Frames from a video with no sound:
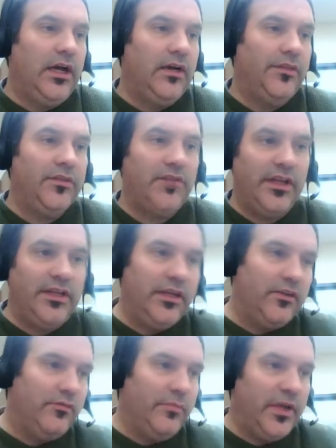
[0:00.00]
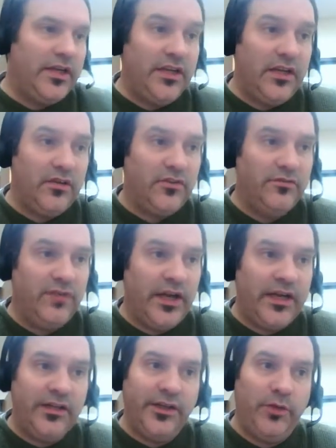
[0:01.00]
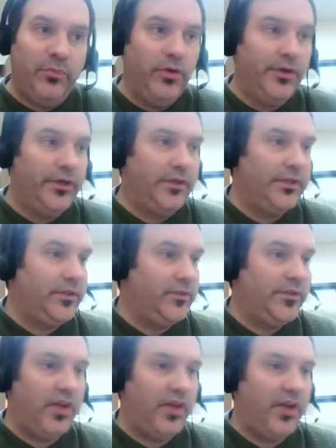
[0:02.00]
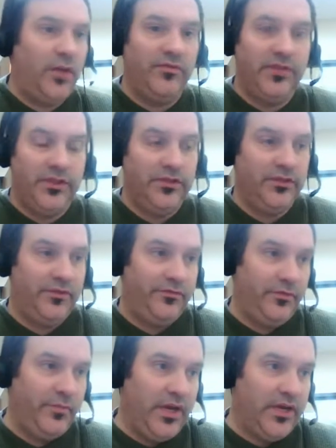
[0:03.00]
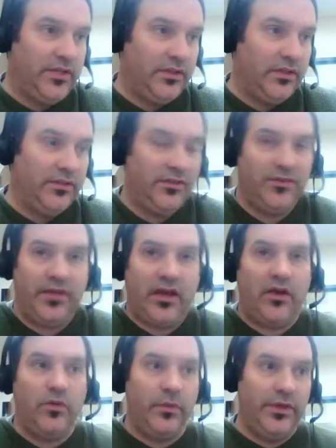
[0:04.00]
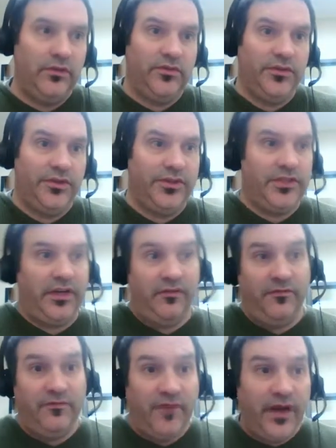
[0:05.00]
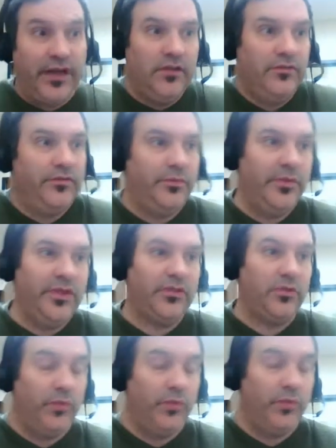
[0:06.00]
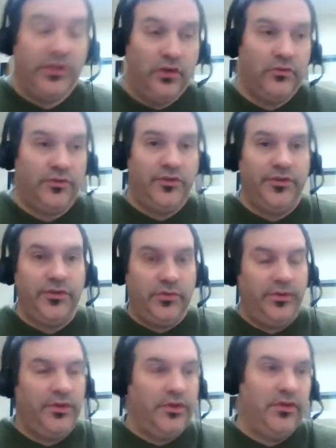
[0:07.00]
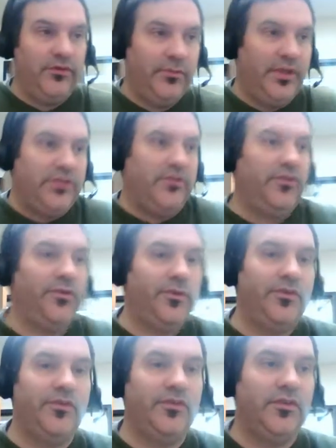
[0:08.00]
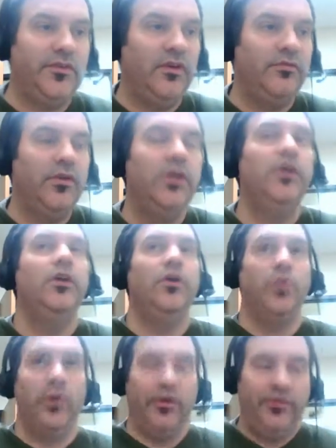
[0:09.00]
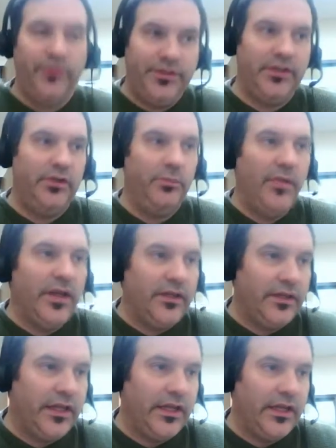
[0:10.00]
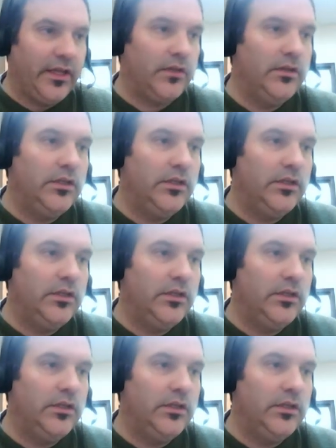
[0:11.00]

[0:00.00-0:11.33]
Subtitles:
This idea of metadata is vitally important in this time of digital information. This is how we search and find information. We don't search within the information sources itself. We are searching the metadata.